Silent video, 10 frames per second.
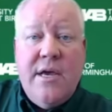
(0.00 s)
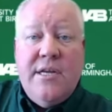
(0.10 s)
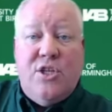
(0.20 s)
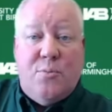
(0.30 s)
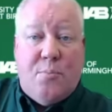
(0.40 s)

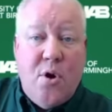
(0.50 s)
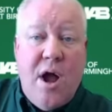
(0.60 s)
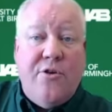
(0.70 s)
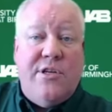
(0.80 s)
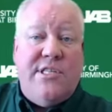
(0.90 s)
to the
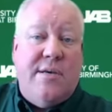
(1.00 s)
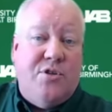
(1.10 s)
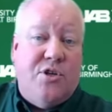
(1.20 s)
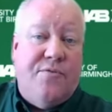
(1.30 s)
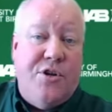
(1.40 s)
progress they
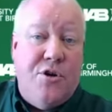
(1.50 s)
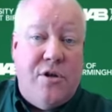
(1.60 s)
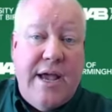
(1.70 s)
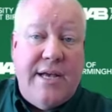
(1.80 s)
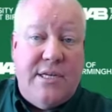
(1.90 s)
observe in your
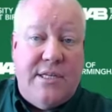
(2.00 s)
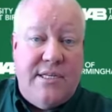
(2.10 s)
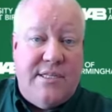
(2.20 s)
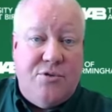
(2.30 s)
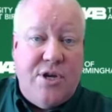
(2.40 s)
class on
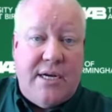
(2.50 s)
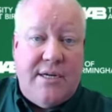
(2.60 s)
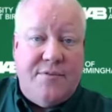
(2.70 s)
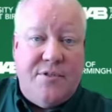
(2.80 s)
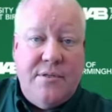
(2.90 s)
these
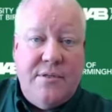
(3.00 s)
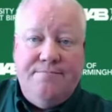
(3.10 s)
objectives.